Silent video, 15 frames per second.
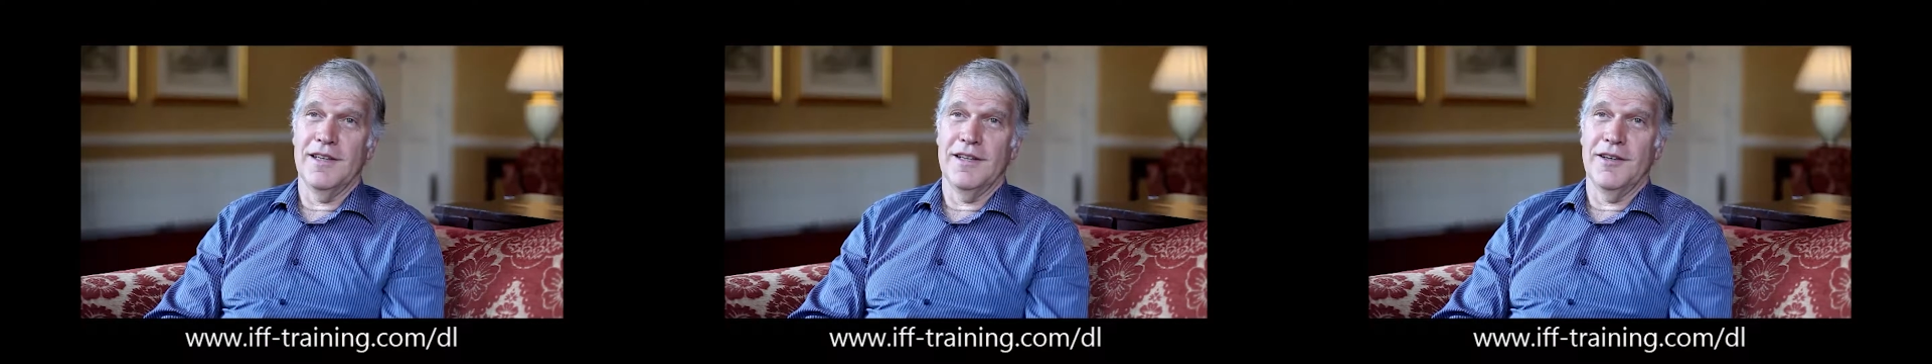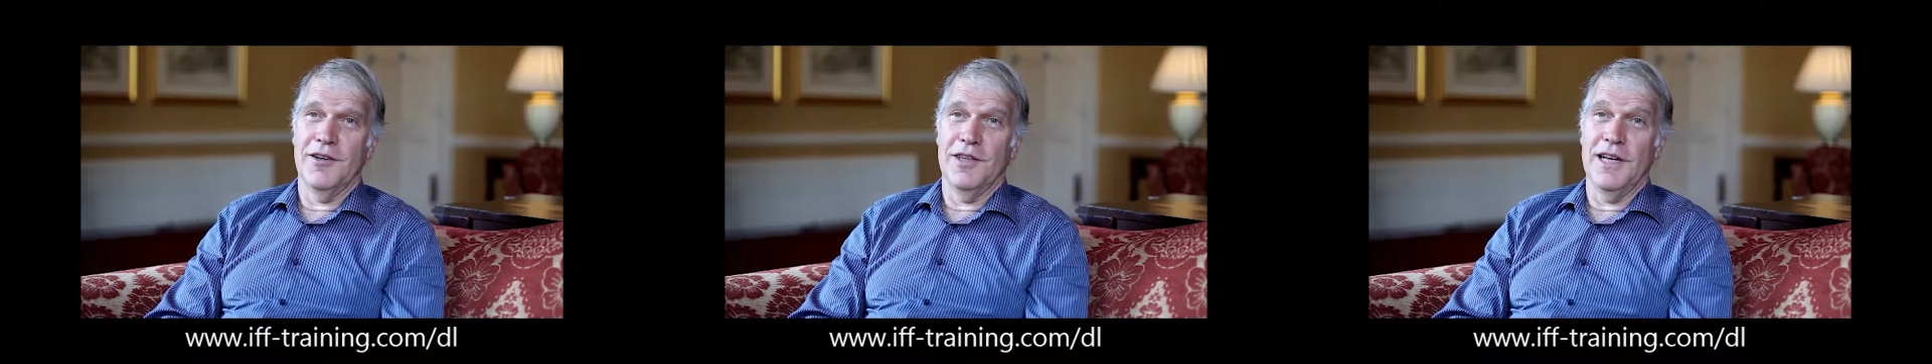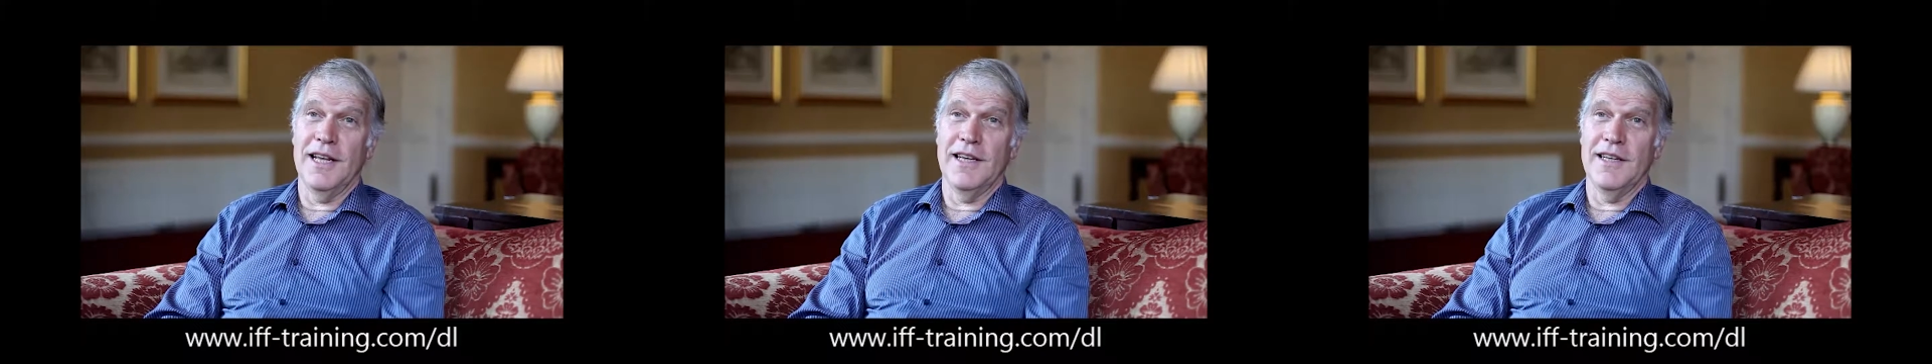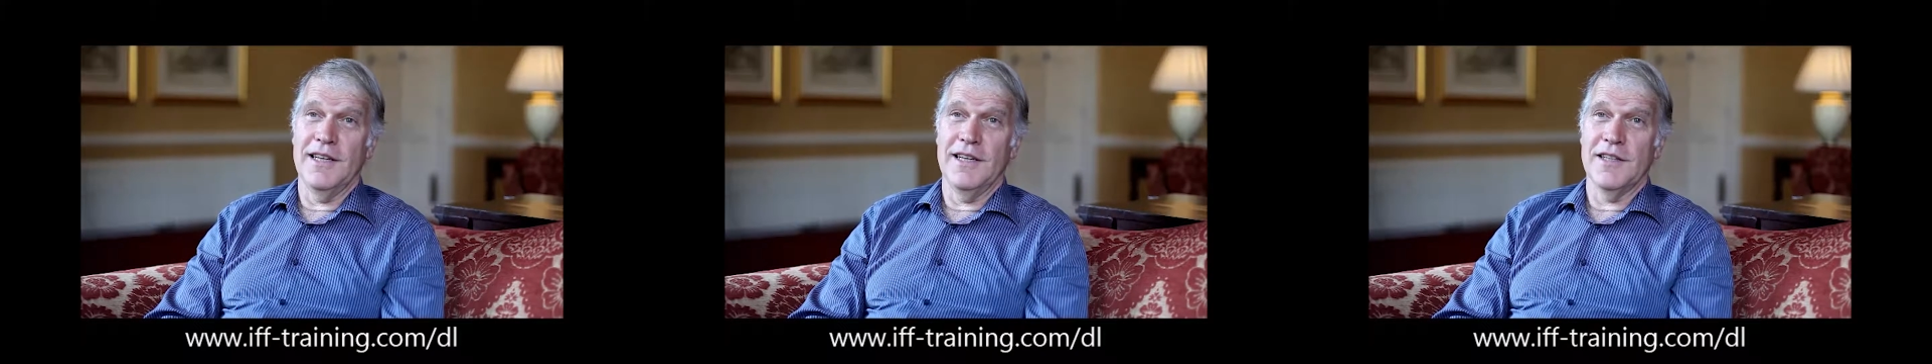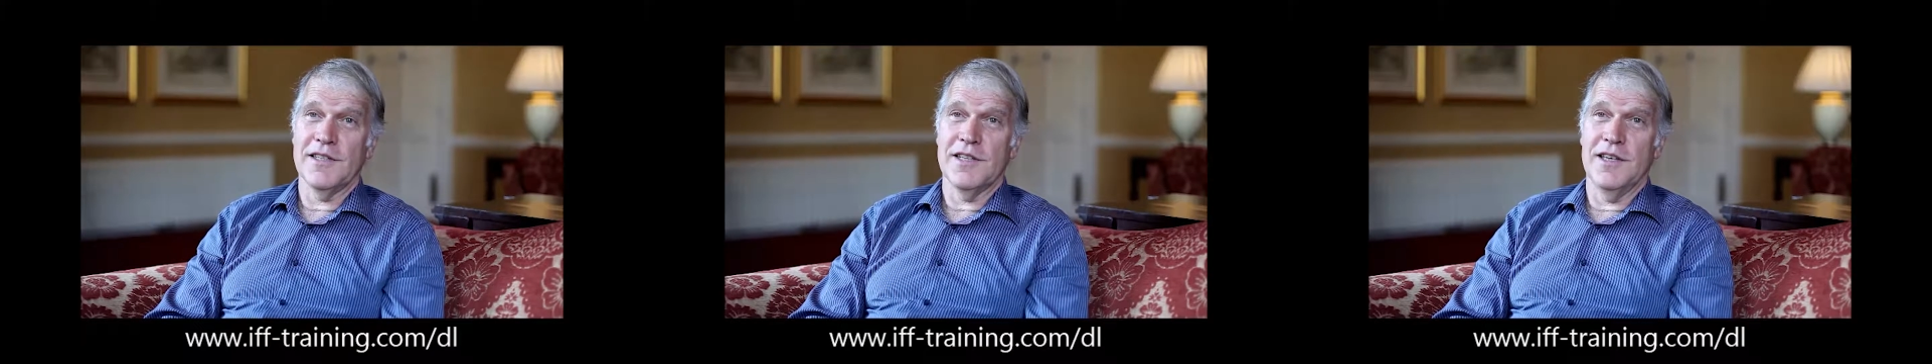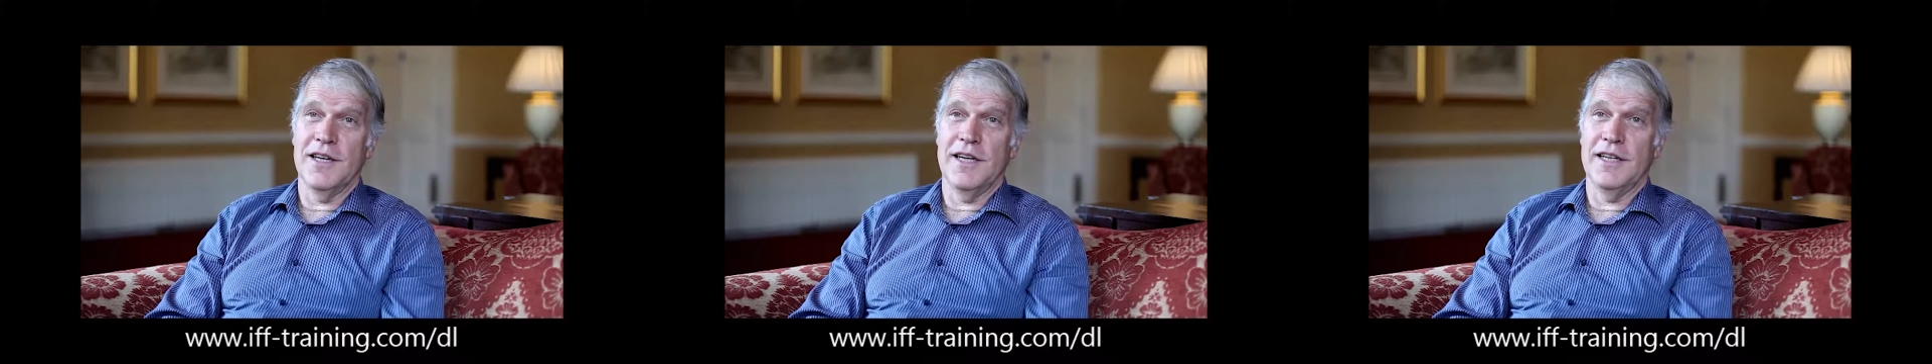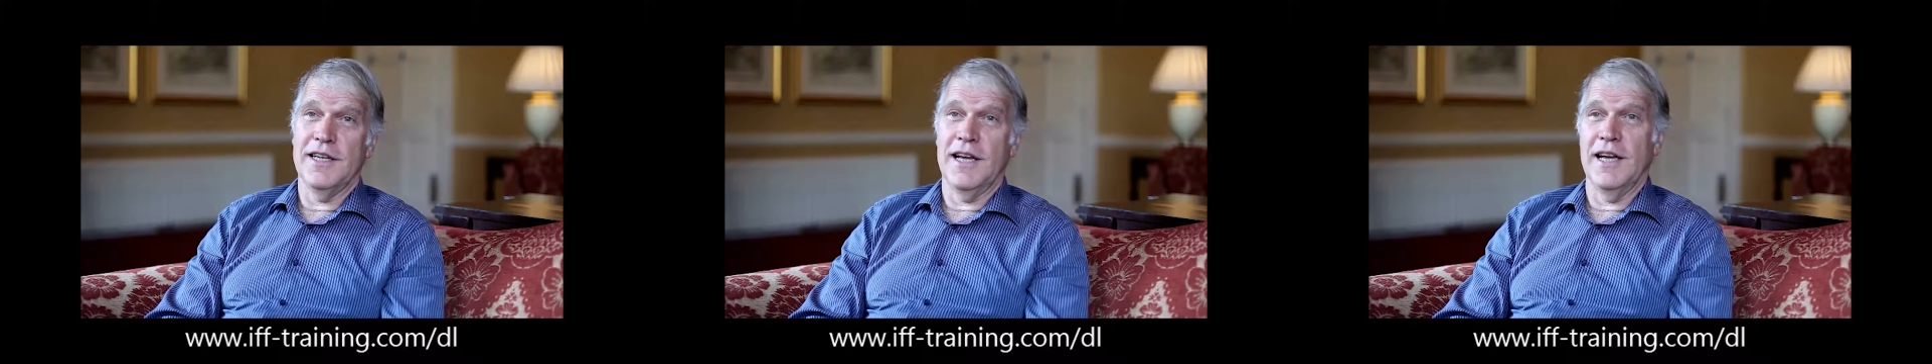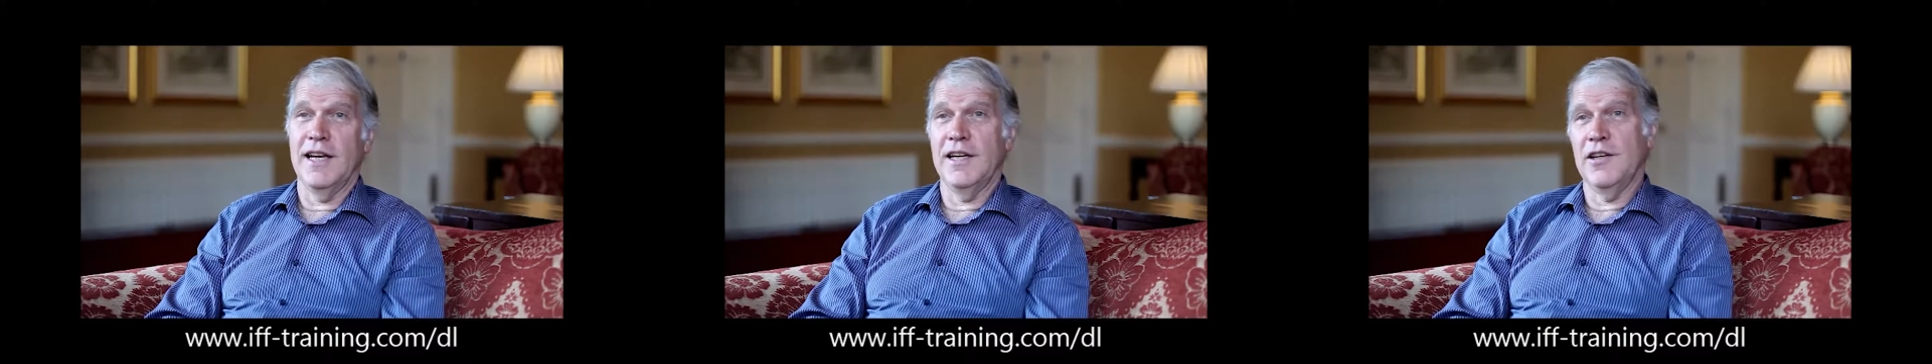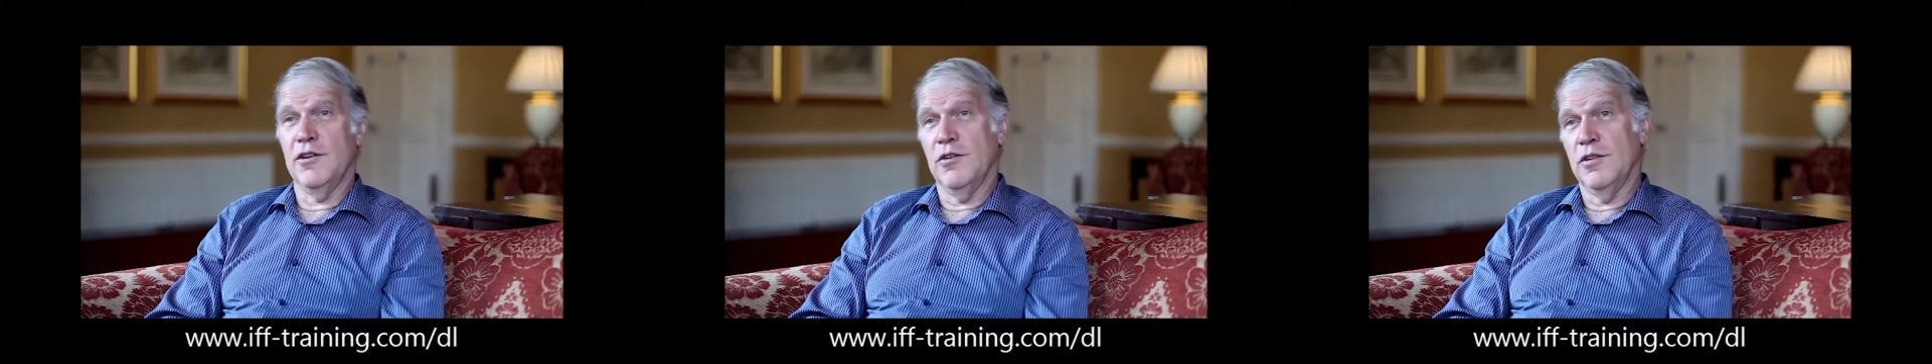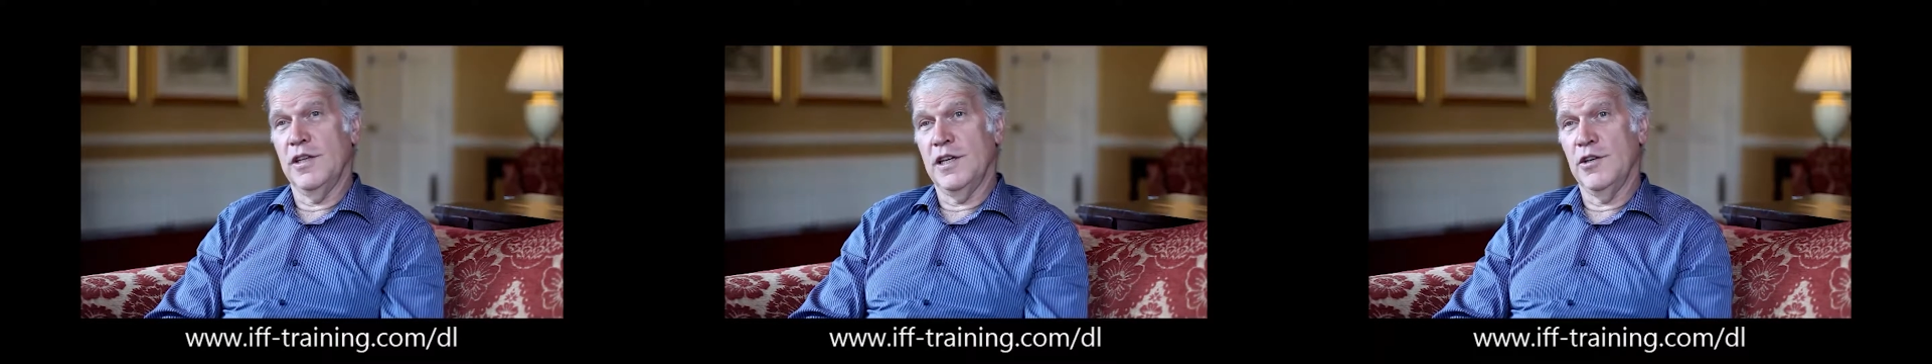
on the lending side and on the